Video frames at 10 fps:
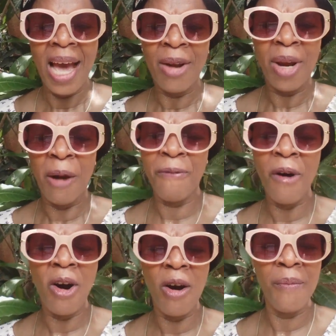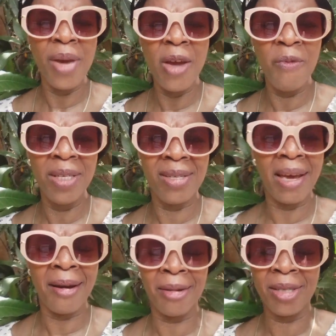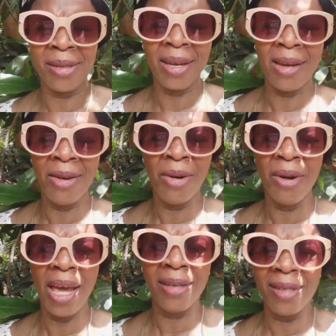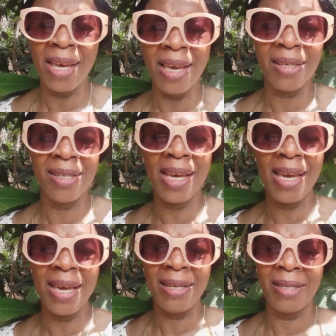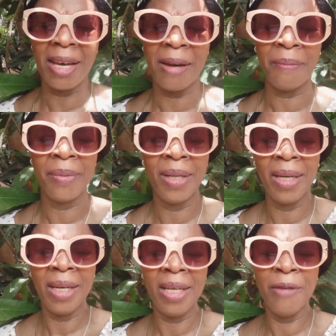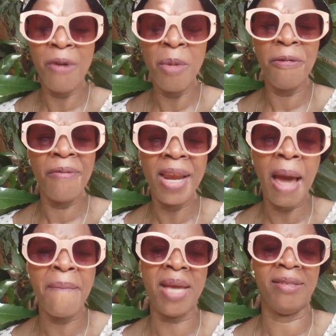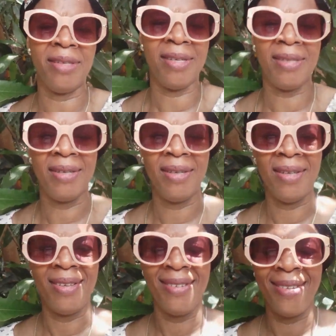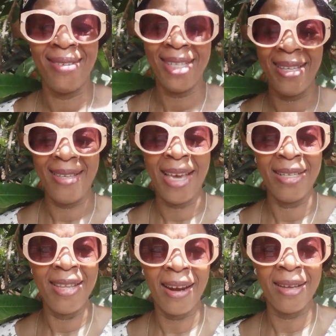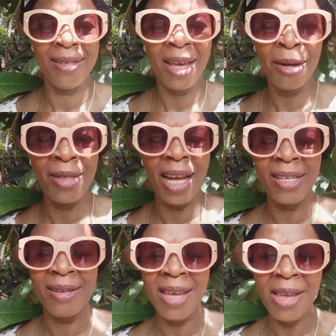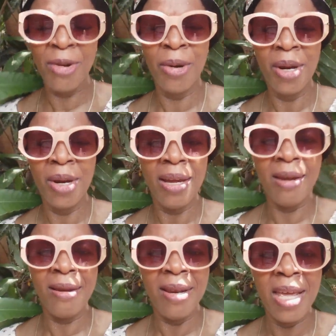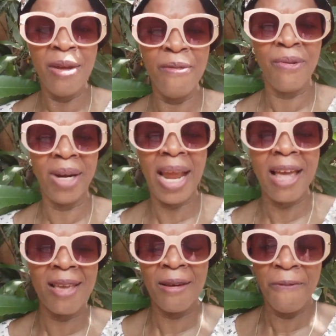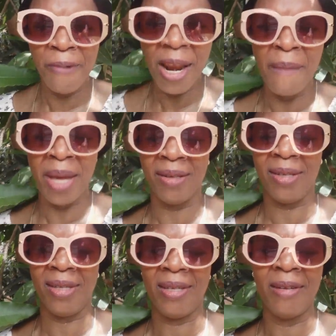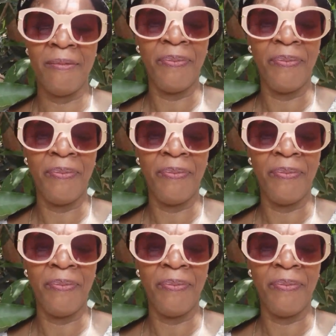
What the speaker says: Another form in which cells, exist is in the form of filaments. Yes, there are cells that, live like filaments.